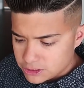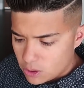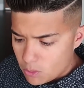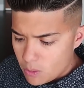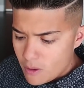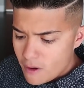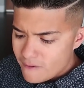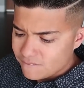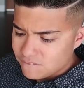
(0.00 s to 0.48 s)

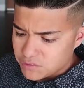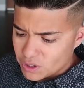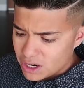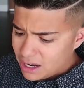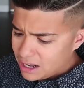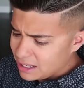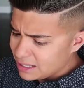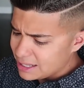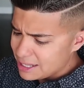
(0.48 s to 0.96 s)
So
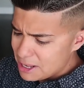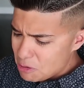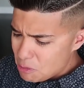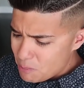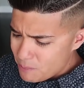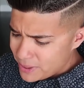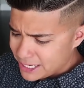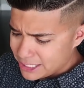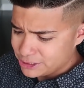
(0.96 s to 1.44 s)
for a
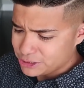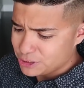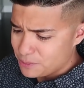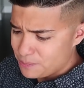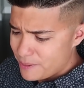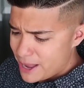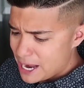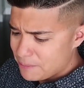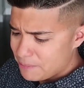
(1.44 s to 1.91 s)
little
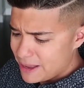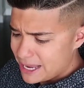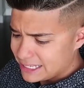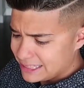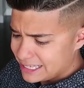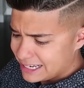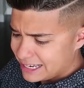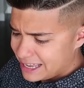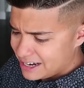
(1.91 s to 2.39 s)
miniature
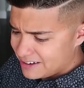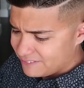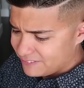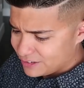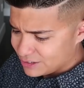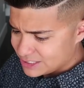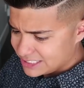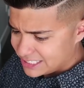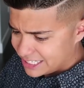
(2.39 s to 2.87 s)
backpack that kind
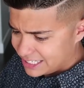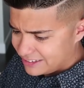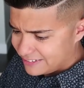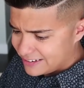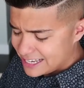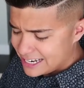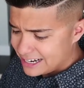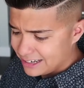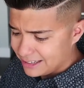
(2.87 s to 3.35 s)
of looks like
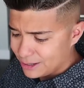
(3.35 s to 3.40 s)
you got